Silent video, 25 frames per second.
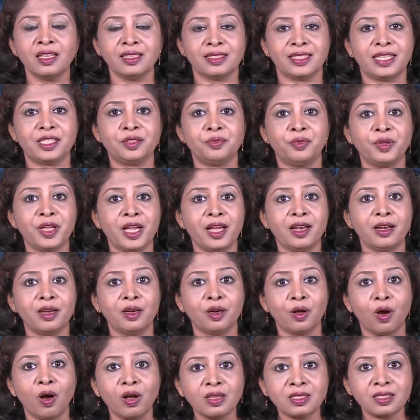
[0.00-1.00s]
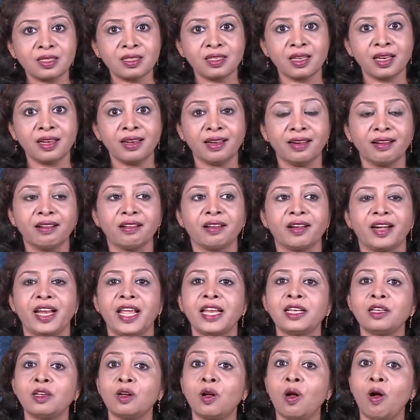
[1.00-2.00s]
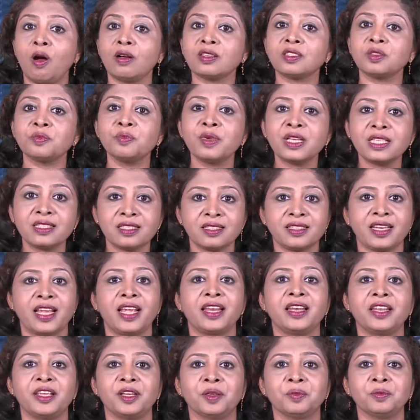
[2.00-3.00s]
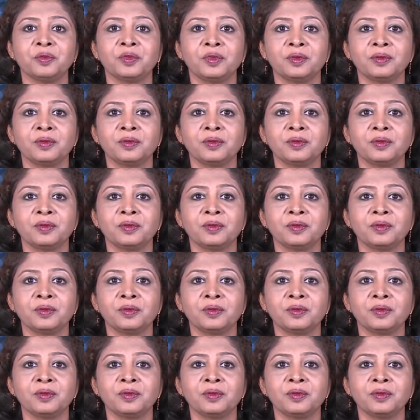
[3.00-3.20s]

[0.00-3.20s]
that we are lost in a great cosmic stadium